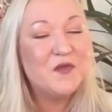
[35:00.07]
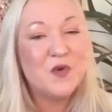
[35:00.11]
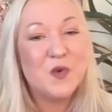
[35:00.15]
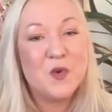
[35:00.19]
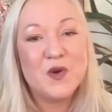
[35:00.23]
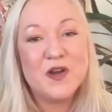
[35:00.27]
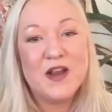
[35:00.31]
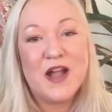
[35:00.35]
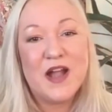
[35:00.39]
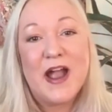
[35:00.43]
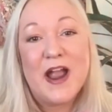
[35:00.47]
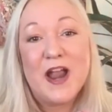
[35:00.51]
We're
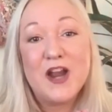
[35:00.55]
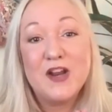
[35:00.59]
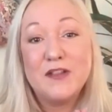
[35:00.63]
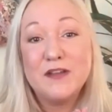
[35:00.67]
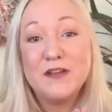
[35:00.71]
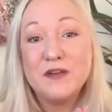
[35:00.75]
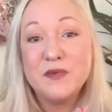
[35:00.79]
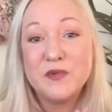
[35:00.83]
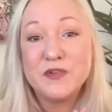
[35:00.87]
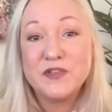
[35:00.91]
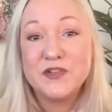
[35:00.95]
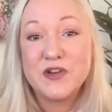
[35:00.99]
going to
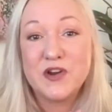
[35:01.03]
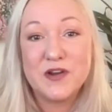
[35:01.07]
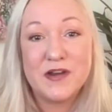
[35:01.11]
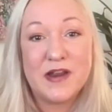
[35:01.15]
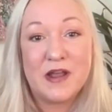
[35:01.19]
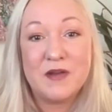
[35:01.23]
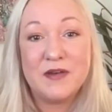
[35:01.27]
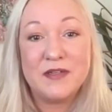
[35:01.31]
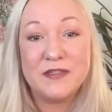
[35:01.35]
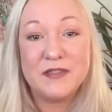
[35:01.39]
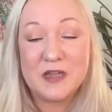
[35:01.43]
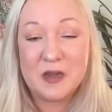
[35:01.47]
Ireland. We're starting
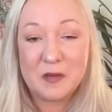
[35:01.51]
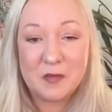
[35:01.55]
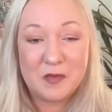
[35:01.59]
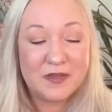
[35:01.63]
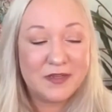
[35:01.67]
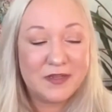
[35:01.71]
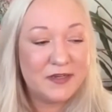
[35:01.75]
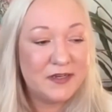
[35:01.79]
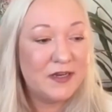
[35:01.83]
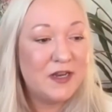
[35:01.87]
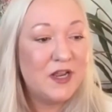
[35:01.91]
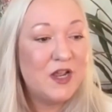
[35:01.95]
out in
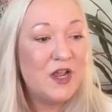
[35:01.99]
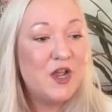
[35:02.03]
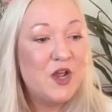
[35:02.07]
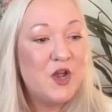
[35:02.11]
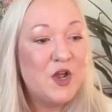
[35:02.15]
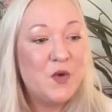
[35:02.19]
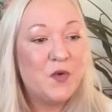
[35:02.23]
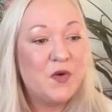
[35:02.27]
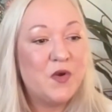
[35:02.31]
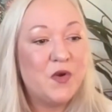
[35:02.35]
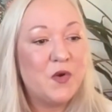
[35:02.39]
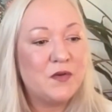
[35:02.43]
Dublin.
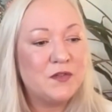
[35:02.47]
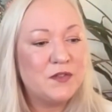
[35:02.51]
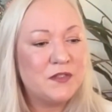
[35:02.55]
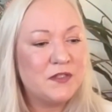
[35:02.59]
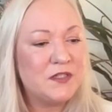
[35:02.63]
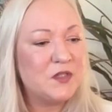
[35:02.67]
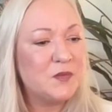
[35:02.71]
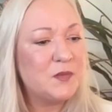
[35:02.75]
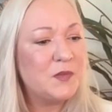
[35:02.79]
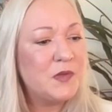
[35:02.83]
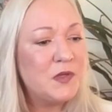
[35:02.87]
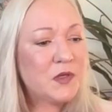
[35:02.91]
We're going to
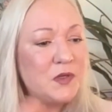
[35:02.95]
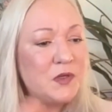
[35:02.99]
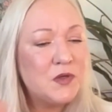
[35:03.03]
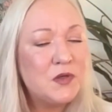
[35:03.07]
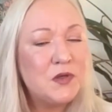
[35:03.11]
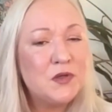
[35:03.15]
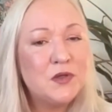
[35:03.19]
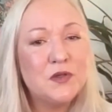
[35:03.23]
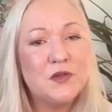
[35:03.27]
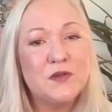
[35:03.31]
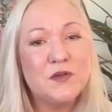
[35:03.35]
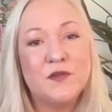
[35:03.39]
this
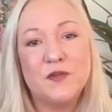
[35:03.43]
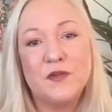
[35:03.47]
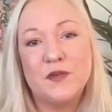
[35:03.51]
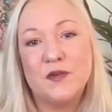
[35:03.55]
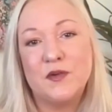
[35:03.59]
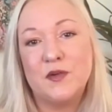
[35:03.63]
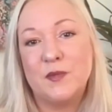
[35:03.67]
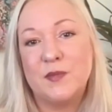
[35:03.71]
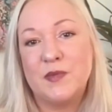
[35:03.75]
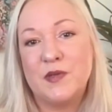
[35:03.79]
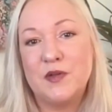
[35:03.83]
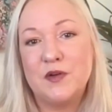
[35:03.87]

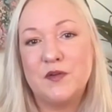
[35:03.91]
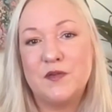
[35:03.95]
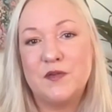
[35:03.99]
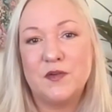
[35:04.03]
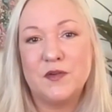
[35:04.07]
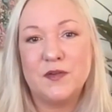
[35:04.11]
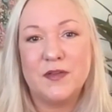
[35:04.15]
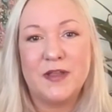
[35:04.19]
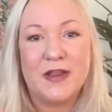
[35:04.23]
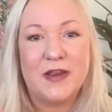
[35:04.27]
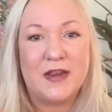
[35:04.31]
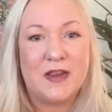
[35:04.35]
beautiful,
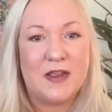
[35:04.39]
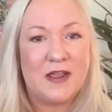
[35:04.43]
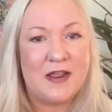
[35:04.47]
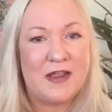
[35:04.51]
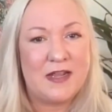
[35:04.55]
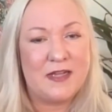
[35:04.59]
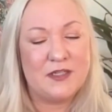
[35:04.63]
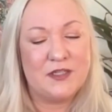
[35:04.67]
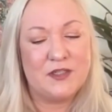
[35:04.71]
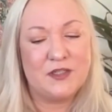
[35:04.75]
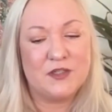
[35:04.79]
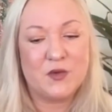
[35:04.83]
beautiful, like
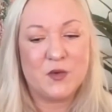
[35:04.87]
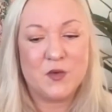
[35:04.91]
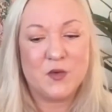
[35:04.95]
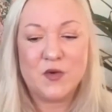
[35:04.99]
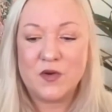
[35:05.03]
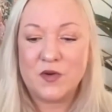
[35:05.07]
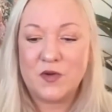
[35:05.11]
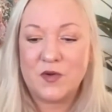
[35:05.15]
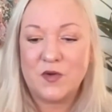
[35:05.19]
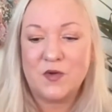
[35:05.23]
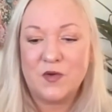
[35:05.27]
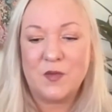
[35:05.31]

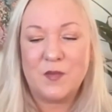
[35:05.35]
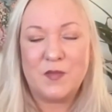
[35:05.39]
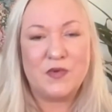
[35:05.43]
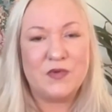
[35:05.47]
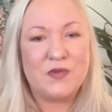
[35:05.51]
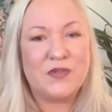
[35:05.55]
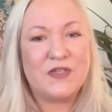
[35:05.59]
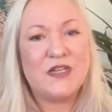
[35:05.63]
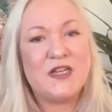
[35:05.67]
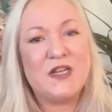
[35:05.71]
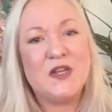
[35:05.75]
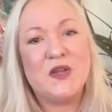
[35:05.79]
historical
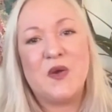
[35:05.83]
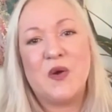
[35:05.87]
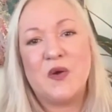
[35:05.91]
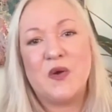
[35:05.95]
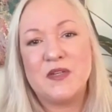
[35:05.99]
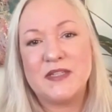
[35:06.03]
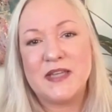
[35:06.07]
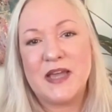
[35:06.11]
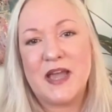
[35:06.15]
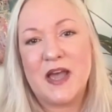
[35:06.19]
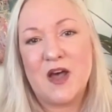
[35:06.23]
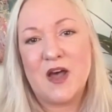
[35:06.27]
boutique
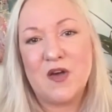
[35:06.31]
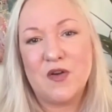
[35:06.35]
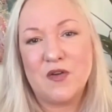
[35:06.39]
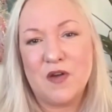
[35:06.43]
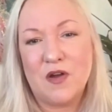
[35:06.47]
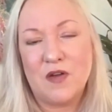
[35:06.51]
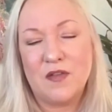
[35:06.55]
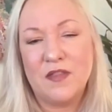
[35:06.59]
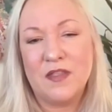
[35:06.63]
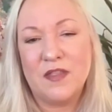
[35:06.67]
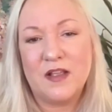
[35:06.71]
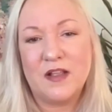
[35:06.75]
hotel
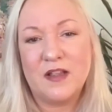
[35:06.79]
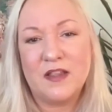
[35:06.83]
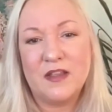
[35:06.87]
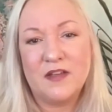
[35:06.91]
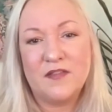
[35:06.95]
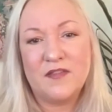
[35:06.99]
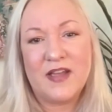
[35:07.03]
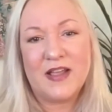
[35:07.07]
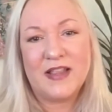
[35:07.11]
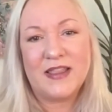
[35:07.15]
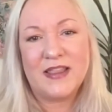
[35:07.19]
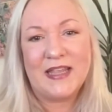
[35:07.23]
called the
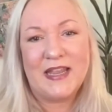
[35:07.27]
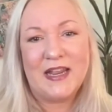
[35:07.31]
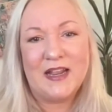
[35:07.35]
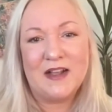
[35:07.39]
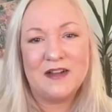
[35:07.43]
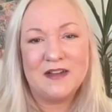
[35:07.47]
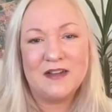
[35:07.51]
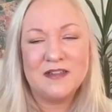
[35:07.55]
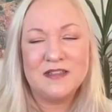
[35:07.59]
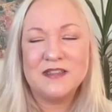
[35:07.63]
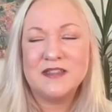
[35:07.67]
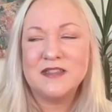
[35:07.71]
Cliff at
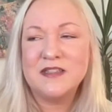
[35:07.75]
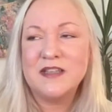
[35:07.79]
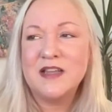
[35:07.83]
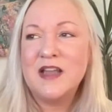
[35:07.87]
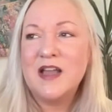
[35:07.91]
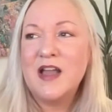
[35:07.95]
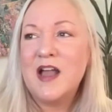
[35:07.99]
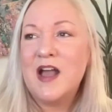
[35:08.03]
Leon's.